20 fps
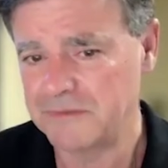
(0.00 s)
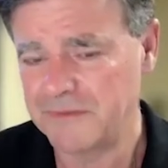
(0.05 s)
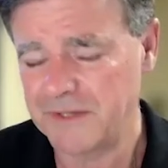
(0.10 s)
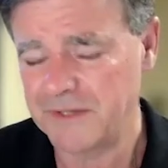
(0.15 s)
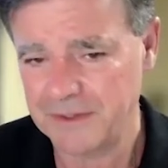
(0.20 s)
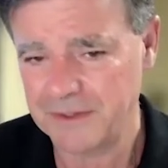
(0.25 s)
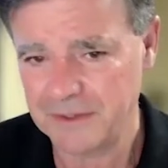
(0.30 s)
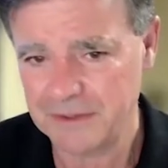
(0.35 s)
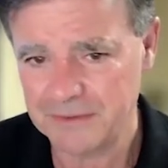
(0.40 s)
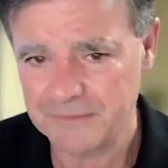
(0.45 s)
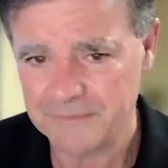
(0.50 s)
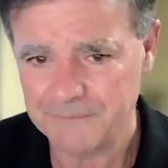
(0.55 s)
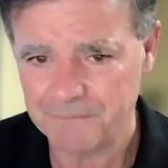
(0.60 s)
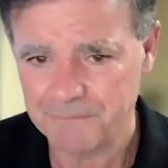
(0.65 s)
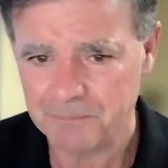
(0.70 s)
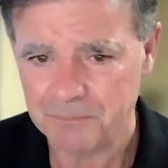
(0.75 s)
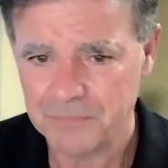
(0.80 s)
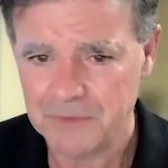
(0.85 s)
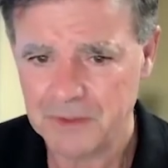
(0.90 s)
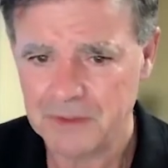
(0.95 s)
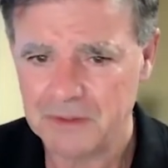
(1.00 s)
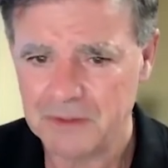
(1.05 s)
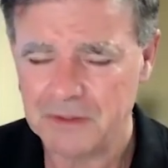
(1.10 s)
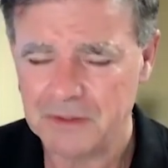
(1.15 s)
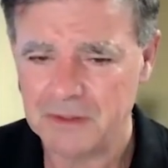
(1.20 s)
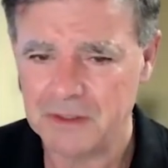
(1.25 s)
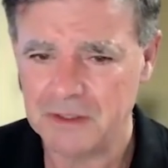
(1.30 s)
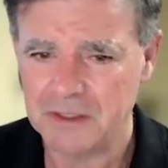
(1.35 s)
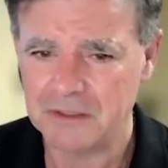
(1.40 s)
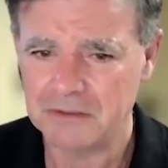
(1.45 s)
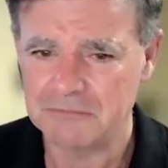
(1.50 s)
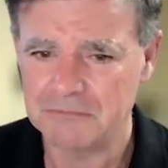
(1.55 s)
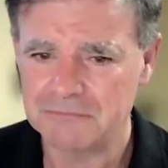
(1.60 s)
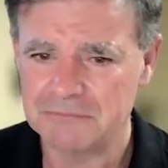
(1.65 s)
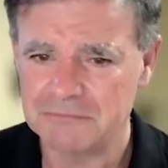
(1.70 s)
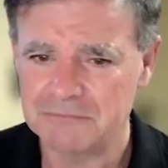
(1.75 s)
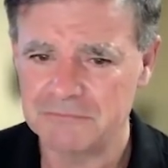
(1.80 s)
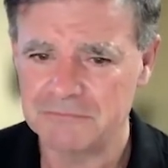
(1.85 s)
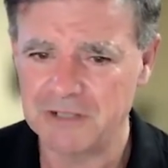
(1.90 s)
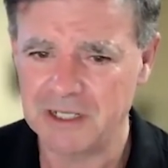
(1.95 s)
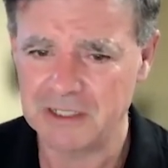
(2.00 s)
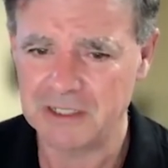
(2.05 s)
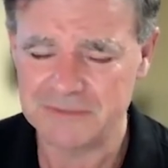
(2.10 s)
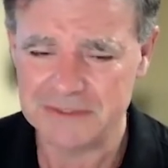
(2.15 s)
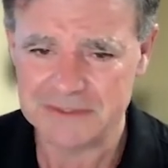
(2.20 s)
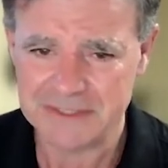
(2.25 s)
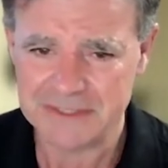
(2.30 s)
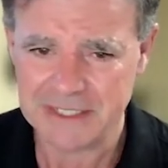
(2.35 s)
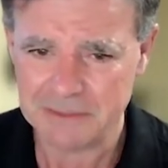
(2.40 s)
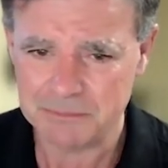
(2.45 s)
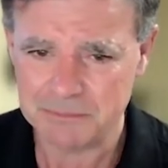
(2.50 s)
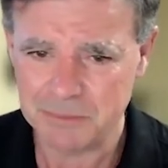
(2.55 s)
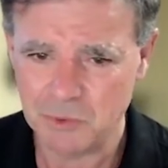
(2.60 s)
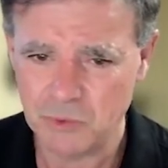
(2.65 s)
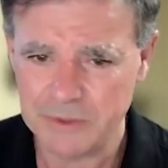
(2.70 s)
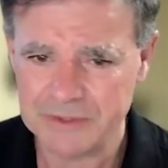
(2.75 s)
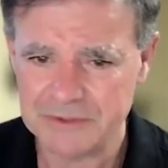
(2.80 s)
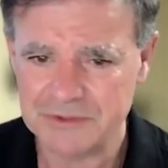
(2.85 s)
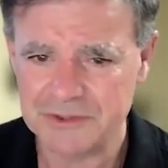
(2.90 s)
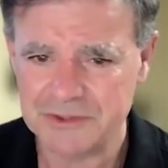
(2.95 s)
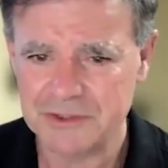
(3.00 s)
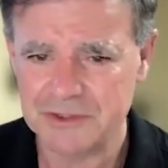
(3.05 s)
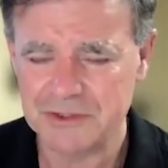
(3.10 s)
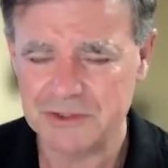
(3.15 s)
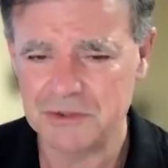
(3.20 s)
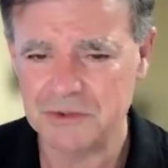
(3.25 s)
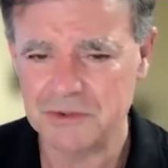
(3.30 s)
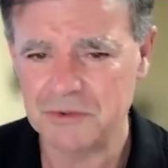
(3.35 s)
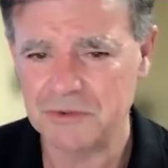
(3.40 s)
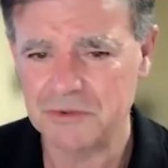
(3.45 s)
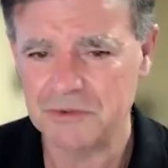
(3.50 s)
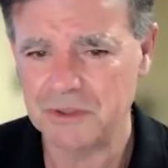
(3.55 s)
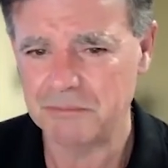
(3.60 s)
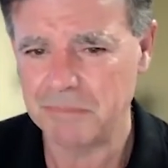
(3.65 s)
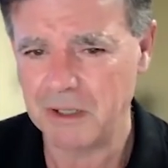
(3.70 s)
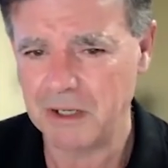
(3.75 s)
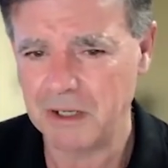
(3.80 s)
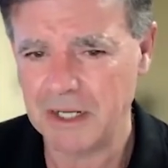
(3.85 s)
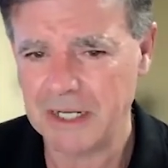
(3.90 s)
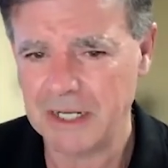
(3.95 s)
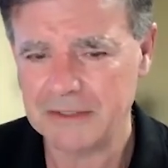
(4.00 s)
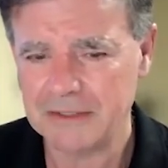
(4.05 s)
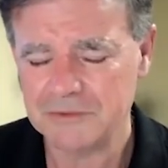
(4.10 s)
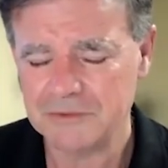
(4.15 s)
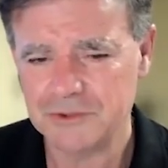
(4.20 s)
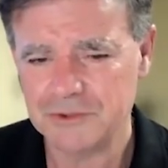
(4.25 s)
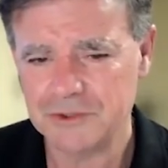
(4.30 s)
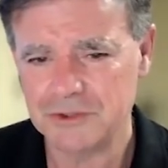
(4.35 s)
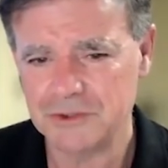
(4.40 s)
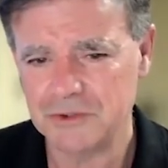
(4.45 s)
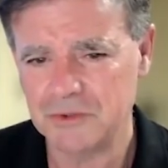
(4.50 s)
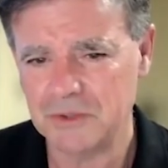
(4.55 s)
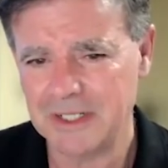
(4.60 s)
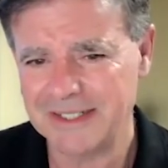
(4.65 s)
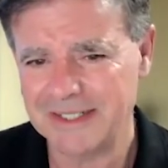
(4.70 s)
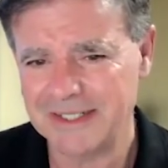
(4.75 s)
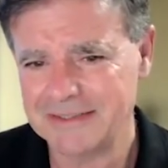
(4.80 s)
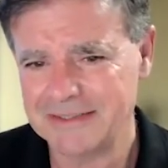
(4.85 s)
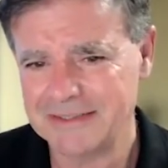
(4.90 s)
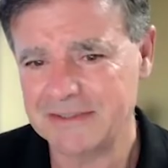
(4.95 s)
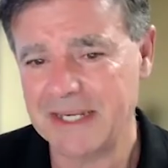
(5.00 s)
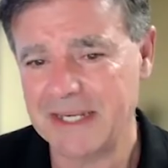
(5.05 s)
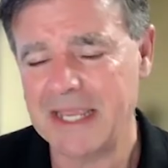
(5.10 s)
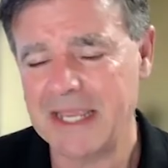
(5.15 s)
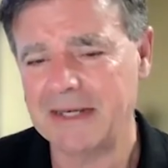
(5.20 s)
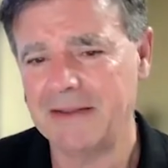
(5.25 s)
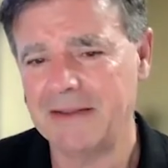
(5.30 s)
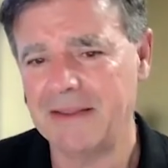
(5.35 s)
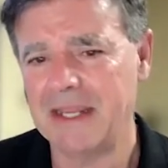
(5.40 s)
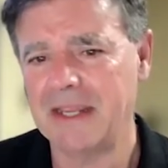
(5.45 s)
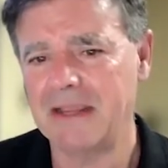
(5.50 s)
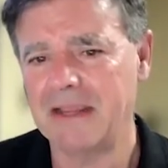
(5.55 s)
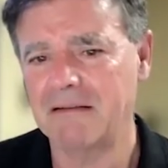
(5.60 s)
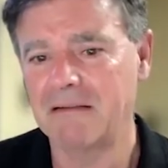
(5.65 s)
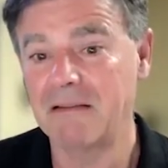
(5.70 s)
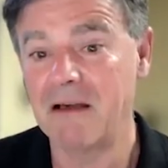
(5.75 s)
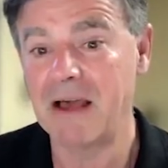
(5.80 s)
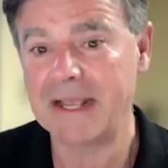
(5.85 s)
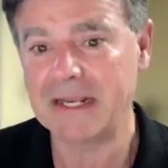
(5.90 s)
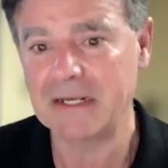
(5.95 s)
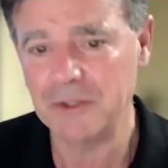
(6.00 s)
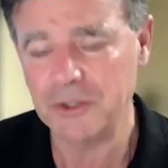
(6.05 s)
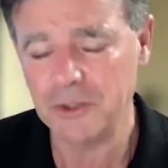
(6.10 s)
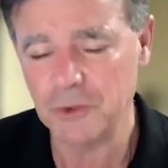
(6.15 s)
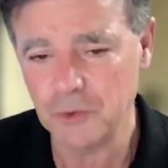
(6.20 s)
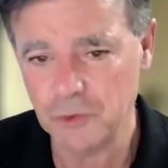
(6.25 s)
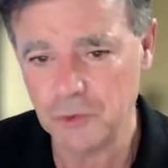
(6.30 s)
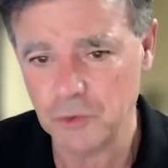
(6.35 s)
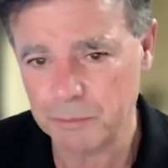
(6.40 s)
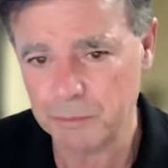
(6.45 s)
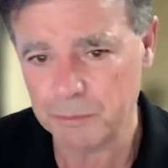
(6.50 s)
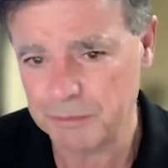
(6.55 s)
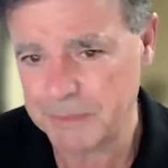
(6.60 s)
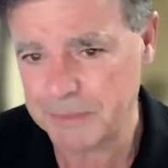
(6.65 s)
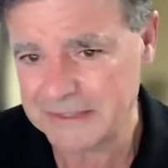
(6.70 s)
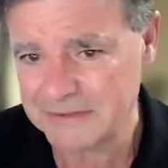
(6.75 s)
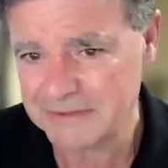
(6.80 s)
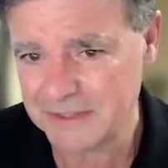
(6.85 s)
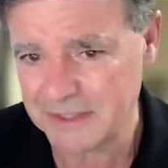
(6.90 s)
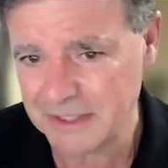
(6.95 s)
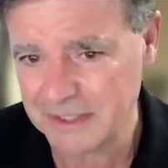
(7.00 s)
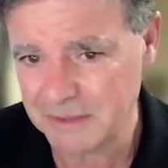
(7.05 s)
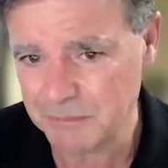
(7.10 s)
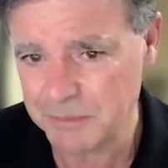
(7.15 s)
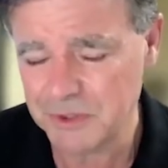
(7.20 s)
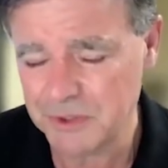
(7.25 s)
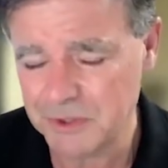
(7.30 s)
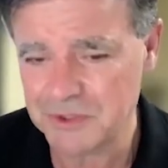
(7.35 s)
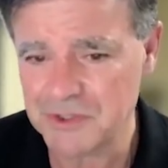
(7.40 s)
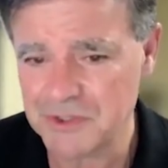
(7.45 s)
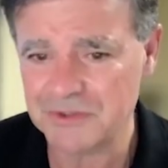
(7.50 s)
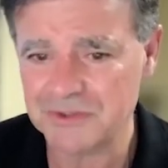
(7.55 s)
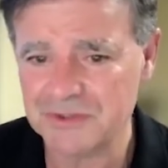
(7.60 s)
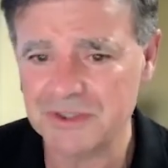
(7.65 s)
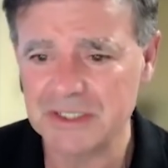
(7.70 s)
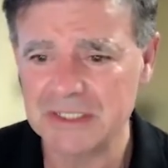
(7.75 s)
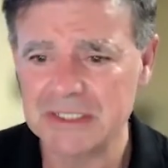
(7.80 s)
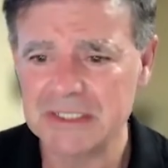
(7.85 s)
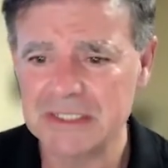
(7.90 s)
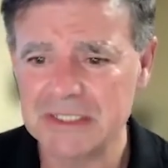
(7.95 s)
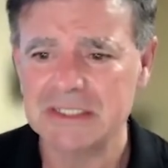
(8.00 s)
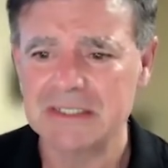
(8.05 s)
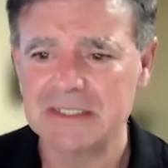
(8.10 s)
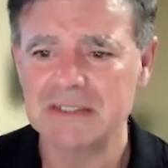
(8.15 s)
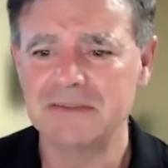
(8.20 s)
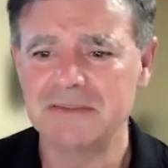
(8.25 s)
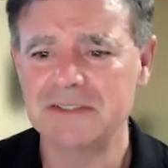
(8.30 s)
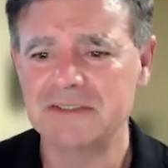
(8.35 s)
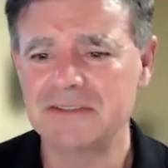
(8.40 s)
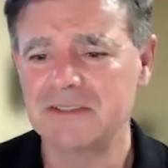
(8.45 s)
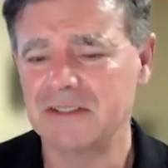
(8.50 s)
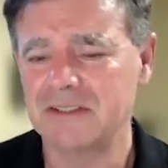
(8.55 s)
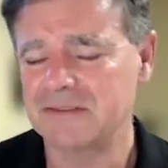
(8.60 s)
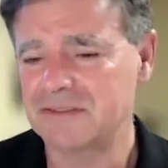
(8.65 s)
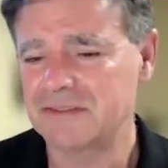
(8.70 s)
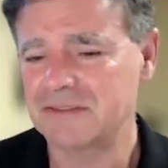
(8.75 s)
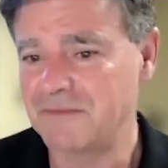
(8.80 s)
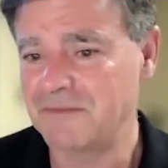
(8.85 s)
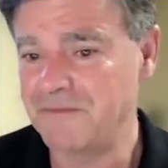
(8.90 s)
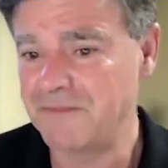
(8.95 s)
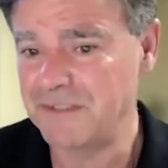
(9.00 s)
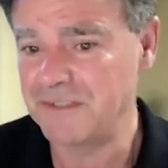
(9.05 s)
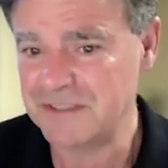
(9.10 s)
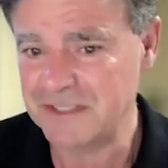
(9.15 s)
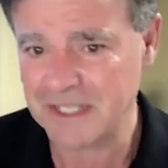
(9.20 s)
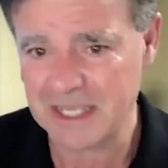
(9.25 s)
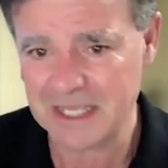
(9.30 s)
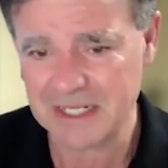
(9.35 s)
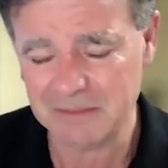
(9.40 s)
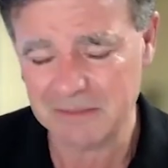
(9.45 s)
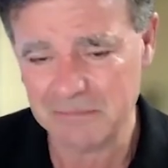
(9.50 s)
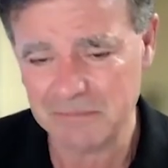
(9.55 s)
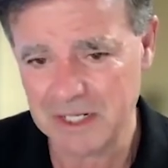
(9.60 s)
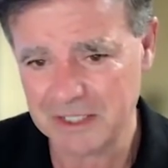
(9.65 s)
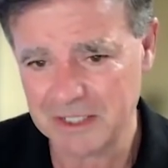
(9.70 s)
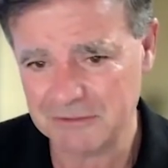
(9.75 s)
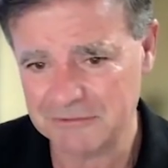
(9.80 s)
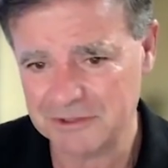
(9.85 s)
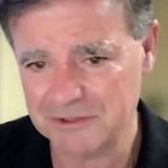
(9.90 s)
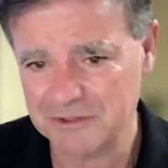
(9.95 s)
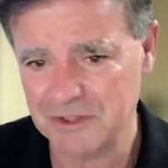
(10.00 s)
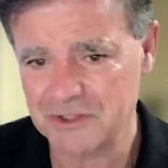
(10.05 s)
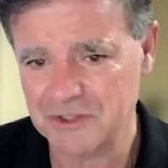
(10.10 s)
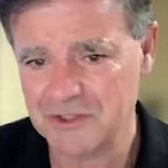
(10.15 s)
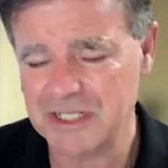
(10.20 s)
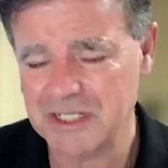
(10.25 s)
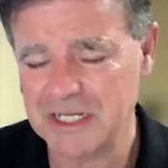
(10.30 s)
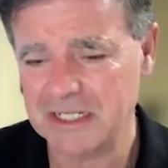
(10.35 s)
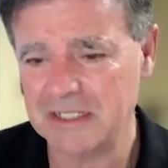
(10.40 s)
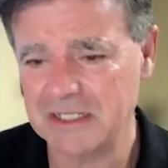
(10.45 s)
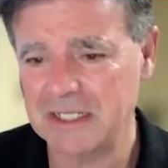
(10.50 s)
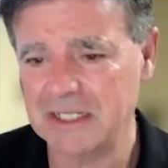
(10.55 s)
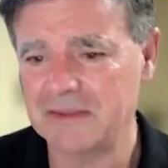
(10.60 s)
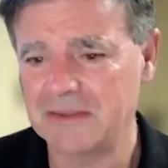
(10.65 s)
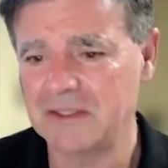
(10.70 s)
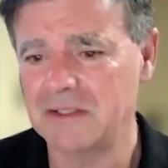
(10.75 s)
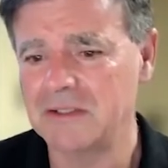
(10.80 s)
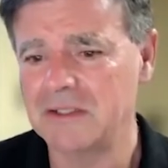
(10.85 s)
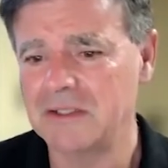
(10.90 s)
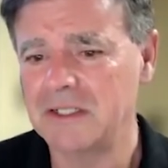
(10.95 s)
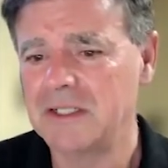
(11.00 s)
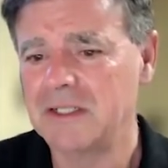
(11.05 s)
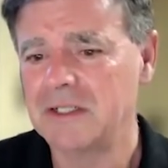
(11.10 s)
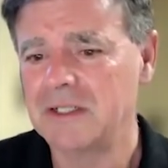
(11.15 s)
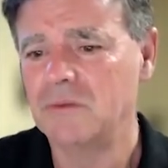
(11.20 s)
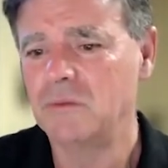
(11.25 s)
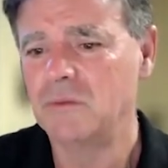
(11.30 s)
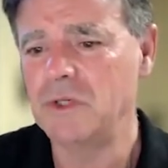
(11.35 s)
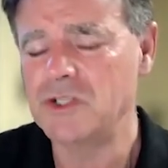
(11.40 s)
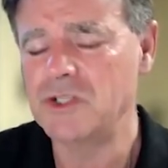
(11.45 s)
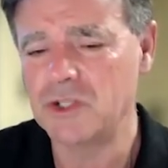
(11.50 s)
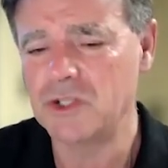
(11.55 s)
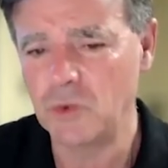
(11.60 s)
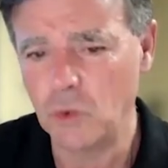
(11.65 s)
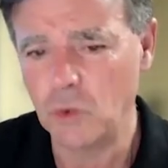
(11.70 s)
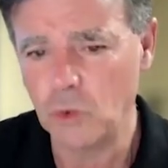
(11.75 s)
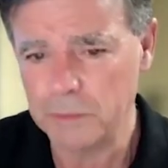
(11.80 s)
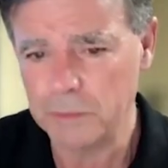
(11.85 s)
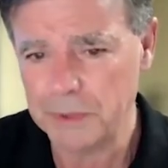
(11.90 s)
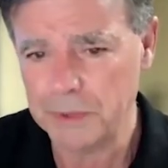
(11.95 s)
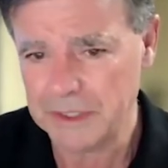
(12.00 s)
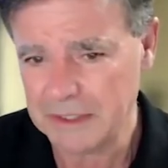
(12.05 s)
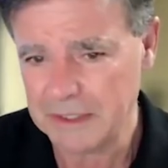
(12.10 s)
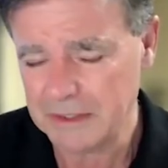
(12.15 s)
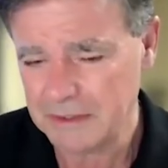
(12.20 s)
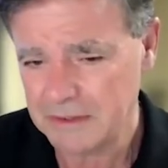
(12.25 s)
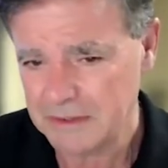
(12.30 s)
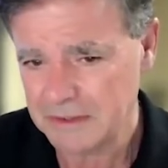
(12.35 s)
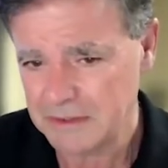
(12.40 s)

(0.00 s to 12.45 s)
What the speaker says: of other relevant data points to the buyer to understand their likelihood or propensity to purchase. And this is a sophisticated market research technique that we should all be